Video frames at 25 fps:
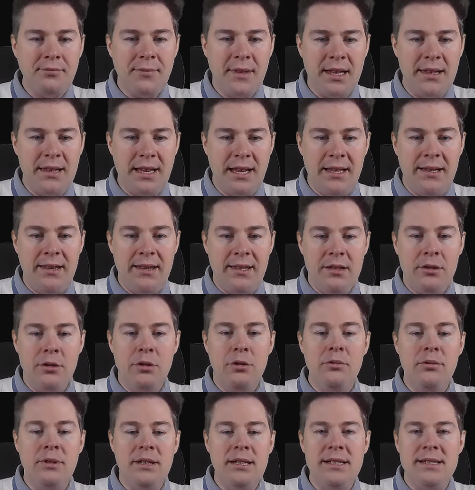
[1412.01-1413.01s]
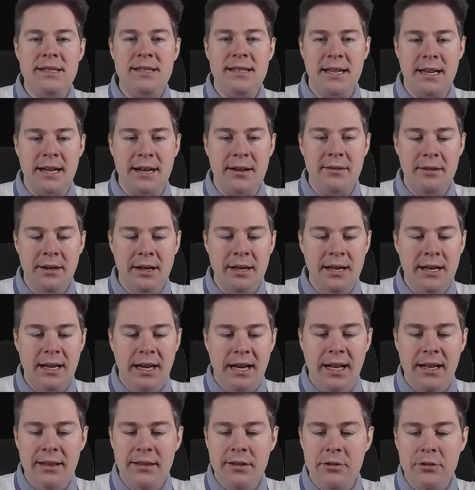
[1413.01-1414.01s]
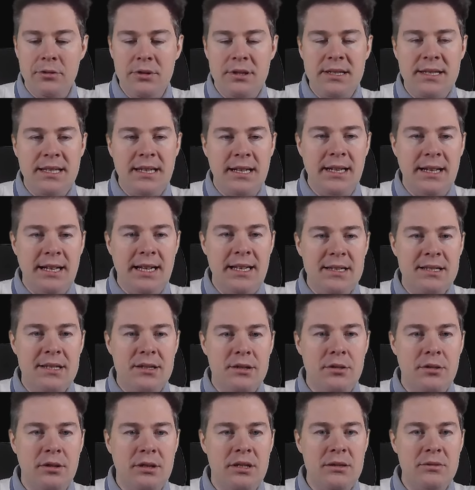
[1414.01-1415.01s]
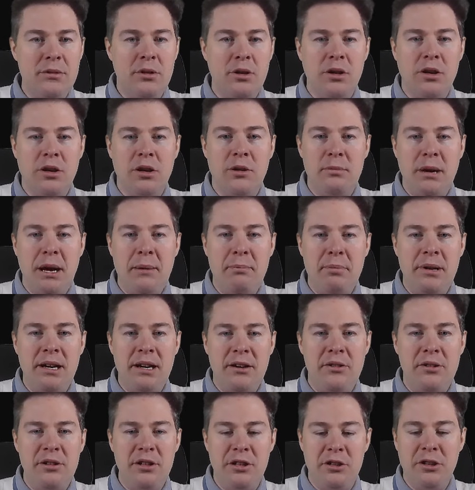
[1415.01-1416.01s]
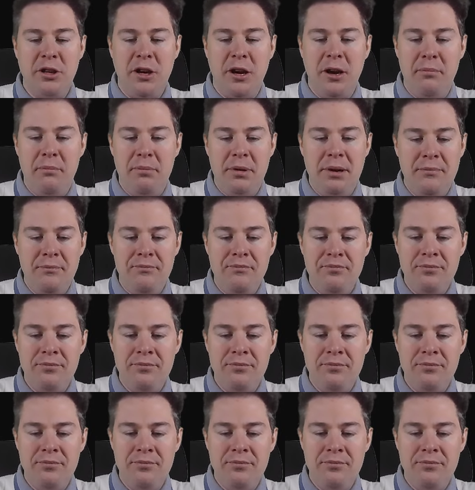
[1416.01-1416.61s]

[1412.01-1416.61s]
then the tool is here. I'll do CLS so it's come up here on the top.